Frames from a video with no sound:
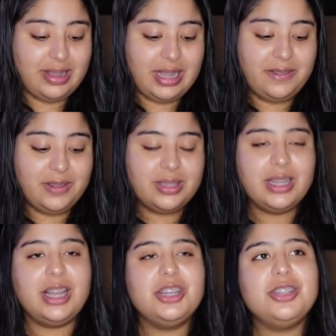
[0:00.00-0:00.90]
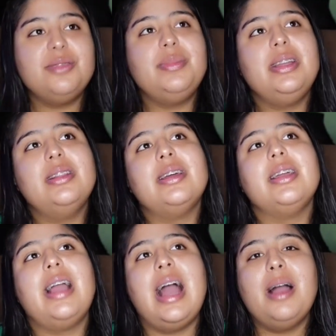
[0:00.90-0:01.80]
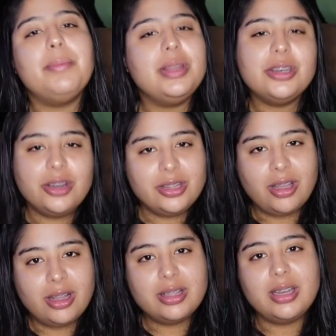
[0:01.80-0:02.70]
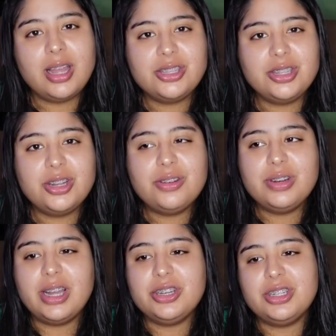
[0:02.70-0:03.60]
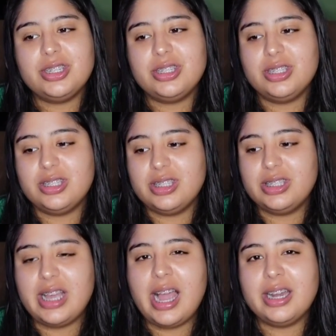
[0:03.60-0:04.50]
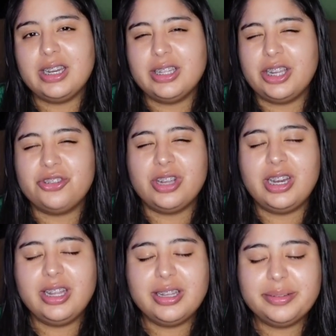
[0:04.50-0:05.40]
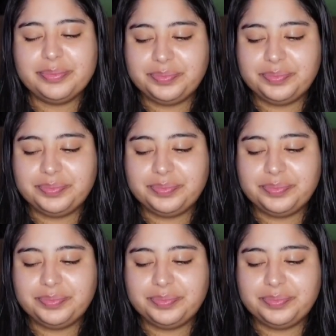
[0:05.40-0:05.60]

I feel like I should be like happy during the holidays, you know, not just sad and like dreading it.